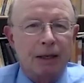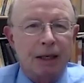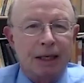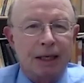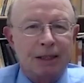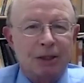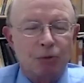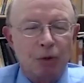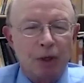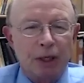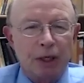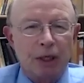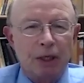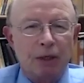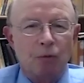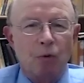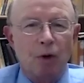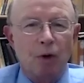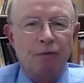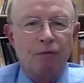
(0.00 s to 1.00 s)

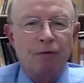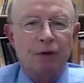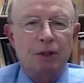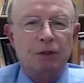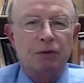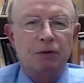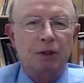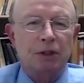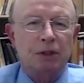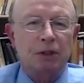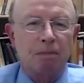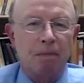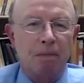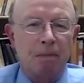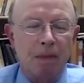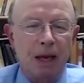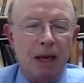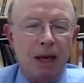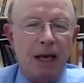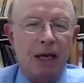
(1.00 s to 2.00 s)
Israel, one of Israel's
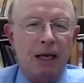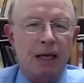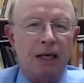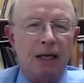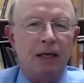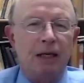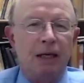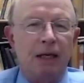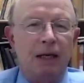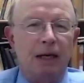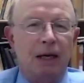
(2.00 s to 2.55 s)
main